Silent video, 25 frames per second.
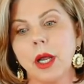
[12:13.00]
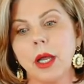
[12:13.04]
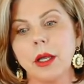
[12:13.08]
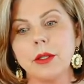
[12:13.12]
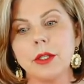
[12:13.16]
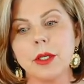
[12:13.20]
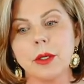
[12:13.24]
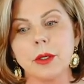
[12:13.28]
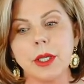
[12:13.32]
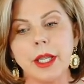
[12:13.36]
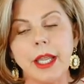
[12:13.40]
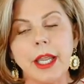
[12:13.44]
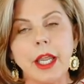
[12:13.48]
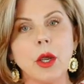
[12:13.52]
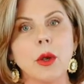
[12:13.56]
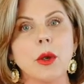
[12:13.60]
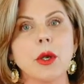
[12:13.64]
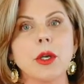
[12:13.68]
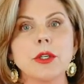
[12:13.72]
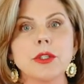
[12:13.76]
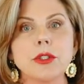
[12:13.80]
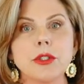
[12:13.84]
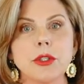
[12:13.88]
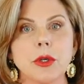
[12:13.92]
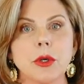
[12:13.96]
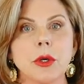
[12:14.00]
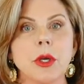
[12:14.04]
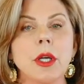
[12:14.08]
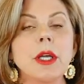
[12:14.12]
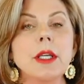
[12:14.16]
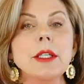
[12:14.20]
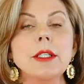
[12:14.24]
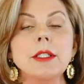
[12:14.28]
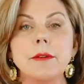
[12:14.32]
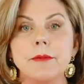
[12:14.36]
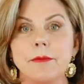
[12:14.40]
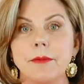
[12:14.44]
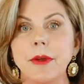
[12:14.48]
their character
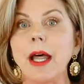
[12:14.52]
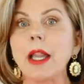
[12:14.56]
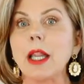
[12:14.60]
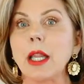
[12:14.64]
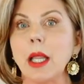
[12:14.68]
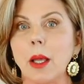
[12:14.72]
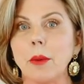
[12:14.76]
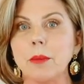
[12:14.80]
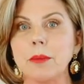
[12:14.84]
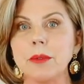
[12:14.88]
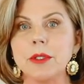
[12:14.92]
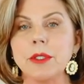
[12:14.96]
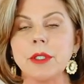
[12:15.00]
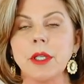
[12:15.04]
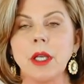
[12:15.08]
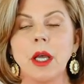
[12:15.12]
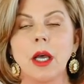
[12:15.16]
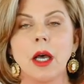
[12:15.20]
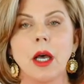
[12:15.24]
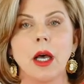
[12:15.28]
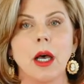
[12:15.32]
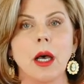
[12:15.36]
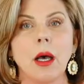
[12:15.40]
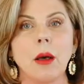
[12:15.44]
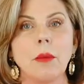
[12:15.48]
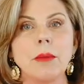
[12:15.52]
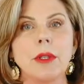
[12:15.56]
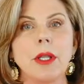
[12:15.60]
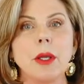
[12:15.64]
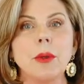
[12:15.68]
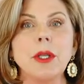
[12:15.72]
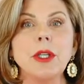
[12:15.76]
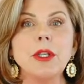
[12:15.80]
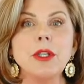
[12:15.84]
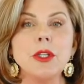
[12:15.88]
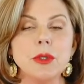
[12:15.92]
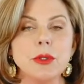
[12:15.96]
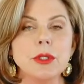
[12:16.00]
develops. They
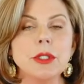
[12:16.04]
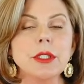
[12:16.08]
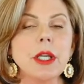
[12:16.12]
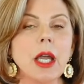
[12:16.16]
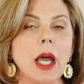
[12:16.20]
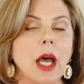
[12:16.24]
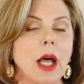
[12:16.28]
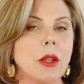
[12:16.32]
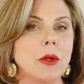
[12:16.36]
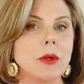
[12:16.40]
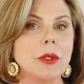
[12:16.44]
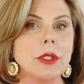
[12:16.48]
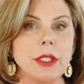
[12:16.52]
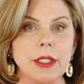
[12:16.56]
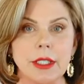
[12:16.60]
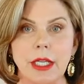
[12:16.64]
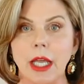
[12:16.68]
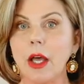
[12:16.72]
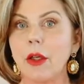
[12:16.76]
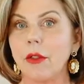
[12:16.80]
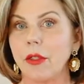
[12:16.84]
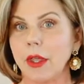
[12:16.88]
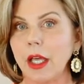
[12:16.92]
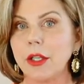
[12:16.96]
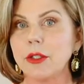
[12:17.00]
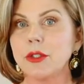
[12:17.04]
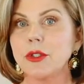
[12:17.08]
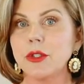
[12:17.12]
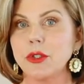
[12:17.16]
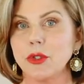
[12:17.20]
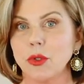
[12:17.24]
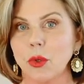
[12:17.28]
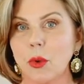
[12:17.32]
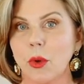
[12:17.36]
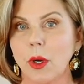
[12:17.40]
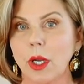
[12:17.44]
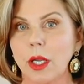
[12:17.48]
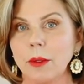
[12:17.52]
can use color to tell that
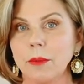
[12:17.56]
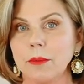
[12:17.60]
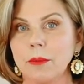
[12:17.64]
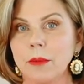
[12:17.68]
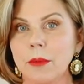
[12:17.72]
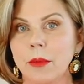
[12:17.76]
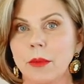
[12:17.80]
story.